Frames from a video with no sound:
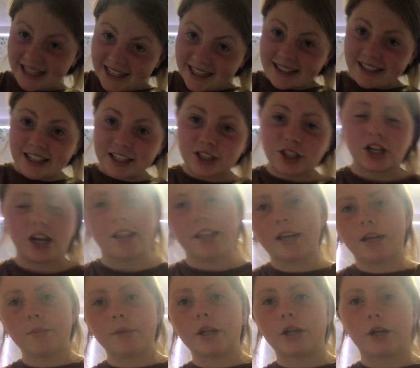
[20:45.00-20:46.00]
English, I
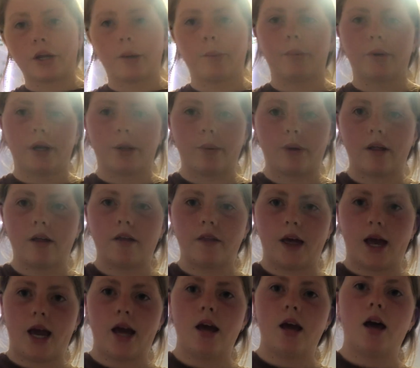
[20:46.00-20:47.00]
think I'm going to go pretty well at
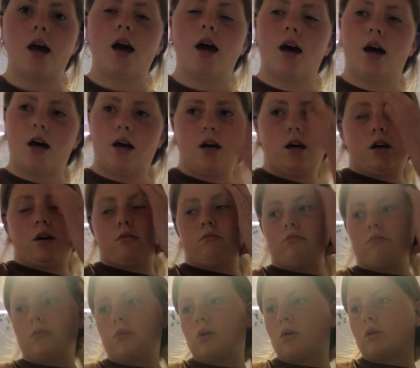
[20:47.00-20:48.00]
that.
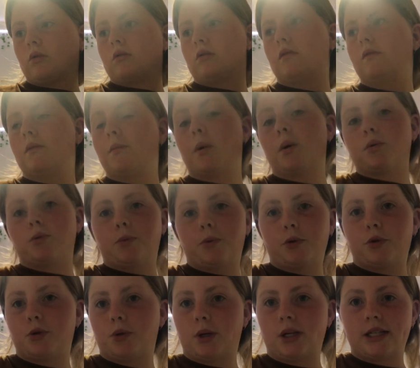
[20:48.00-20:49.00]
All of the
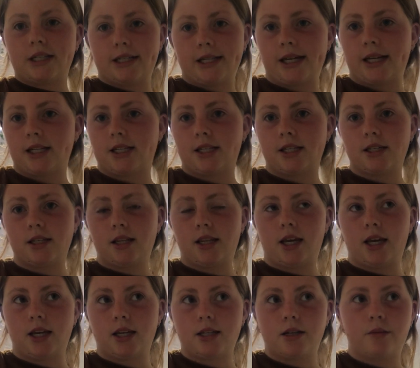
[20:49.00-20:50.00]
multiple choice
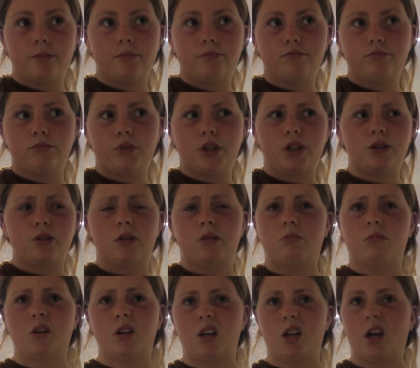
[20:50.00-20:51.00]
things, I'm pretty sure
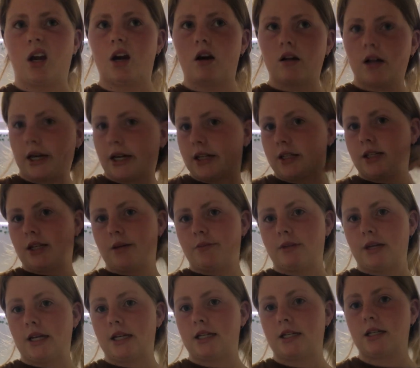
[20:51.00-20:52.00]
I'm going to get. Like, it
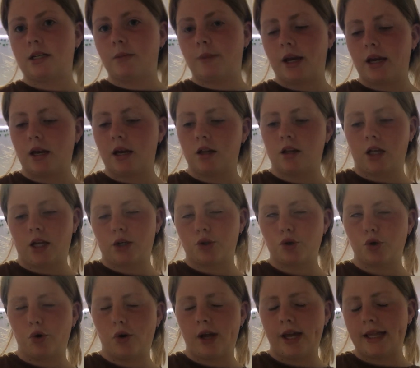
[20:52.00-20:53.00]
seems easy to me, and like
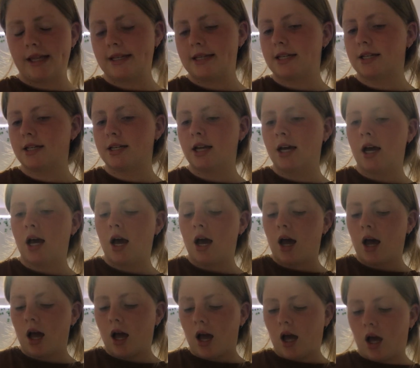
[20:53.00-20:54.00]
short answers.
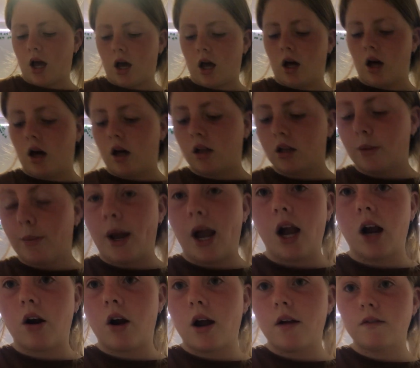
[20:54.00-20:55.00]
The
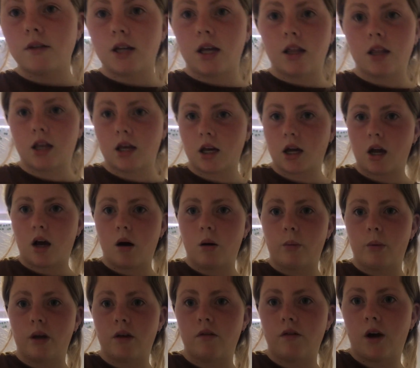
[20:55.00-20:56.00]
paragraphs, I think
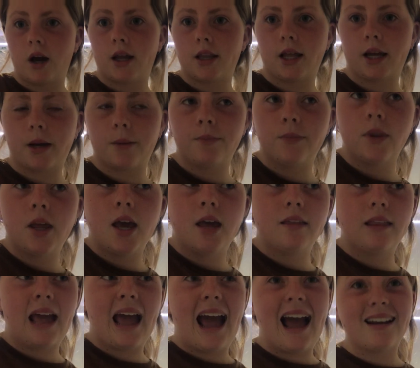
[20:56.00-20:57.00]
I'll be fine. Like,
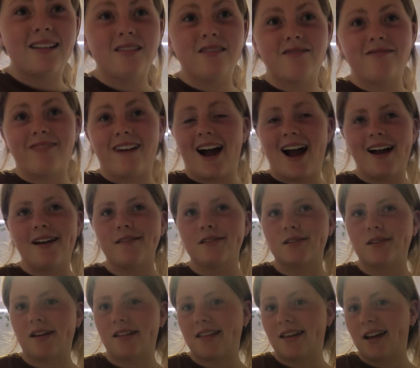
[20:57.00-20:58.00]
they're out of 5,
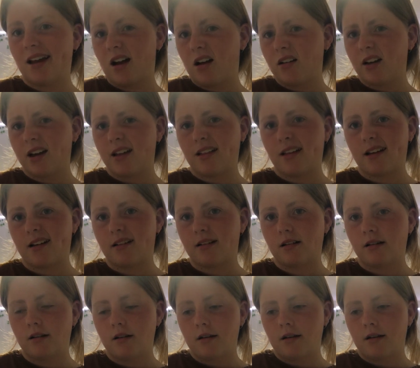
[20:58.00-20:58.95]
so I think I'll get like a